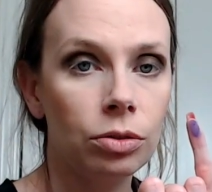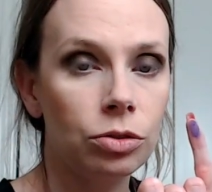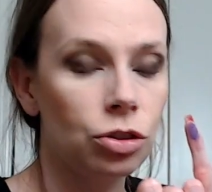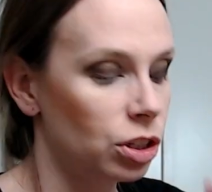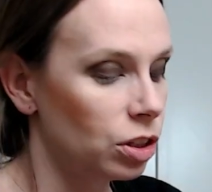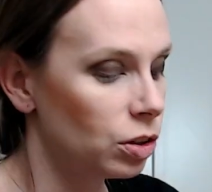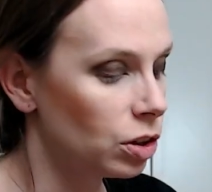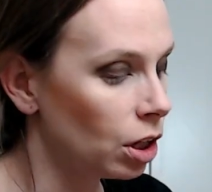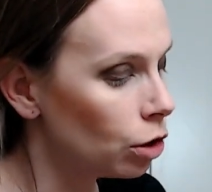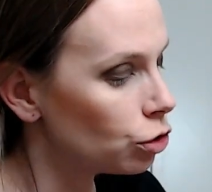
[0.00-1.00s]
she's
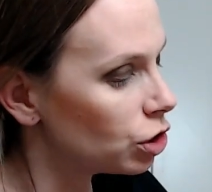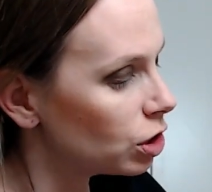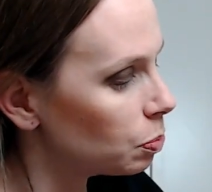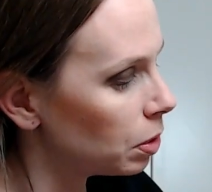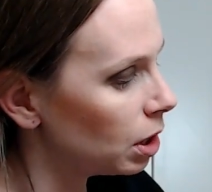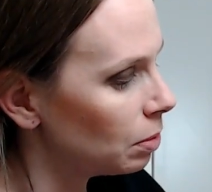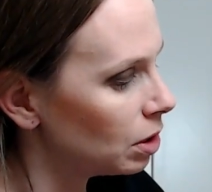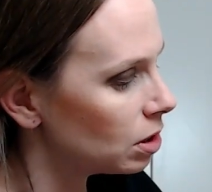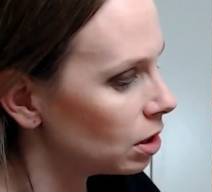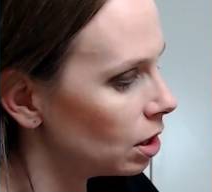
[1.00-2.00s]
there. She's
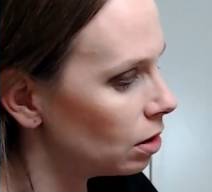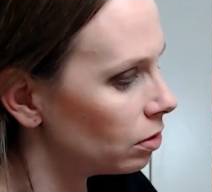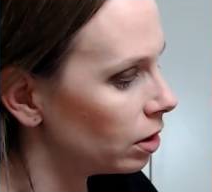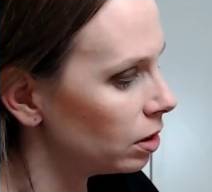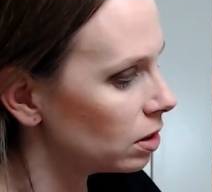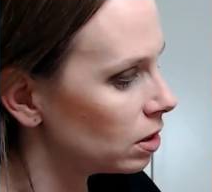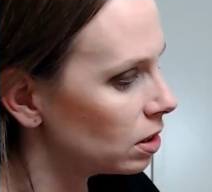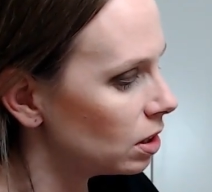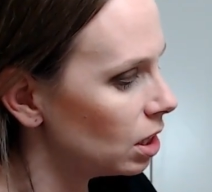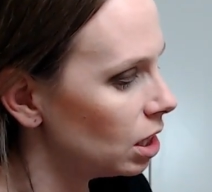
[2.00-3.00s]
pigmented. Let's
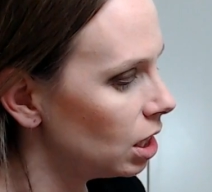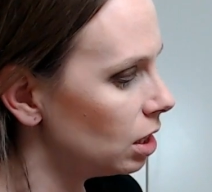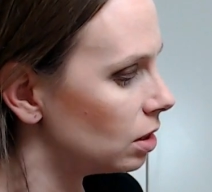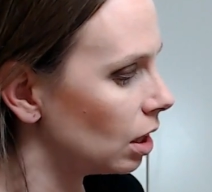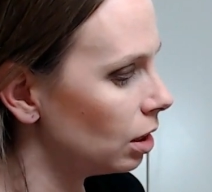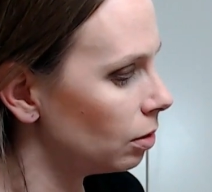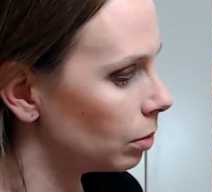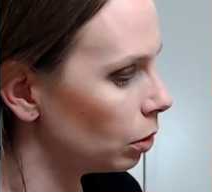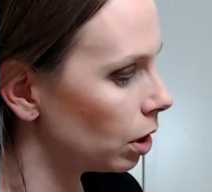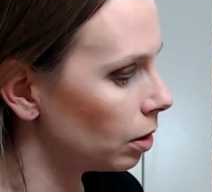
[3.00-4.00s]
see. Damn,
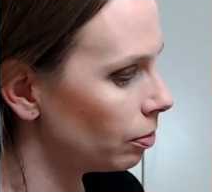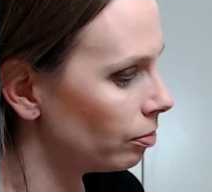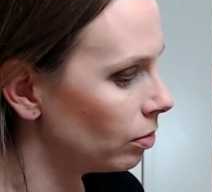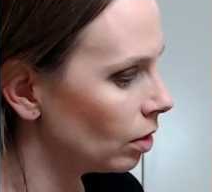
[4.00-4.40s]
okay.